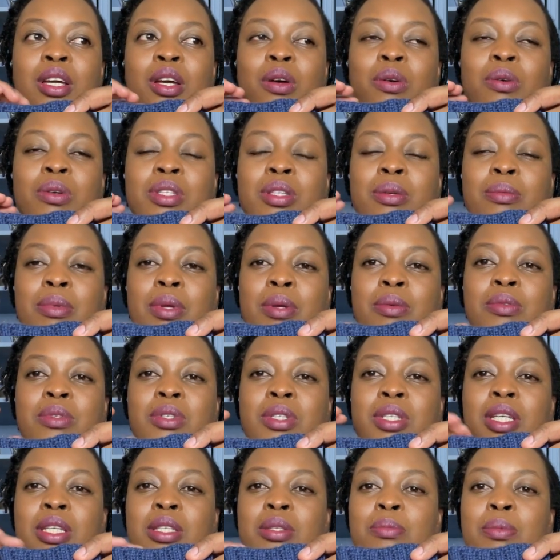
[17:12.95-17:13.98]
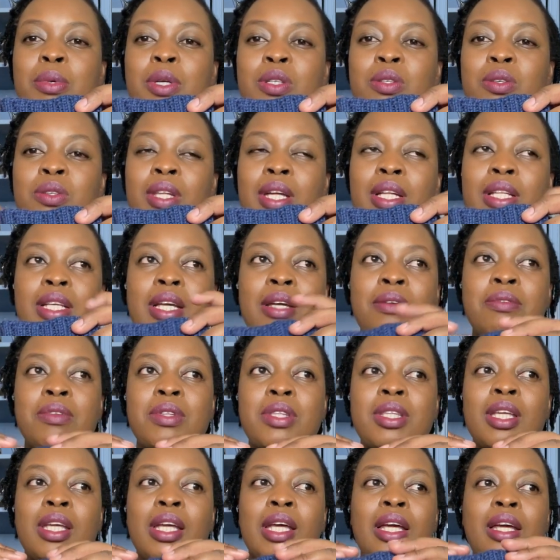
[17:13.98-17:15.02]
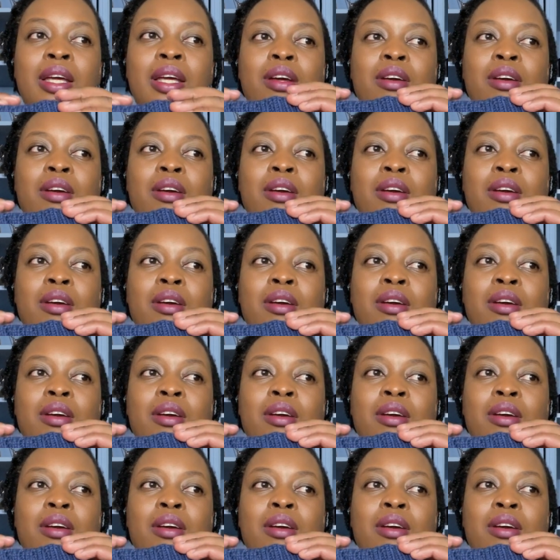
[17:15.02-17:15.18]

or sometimes just make sure that everything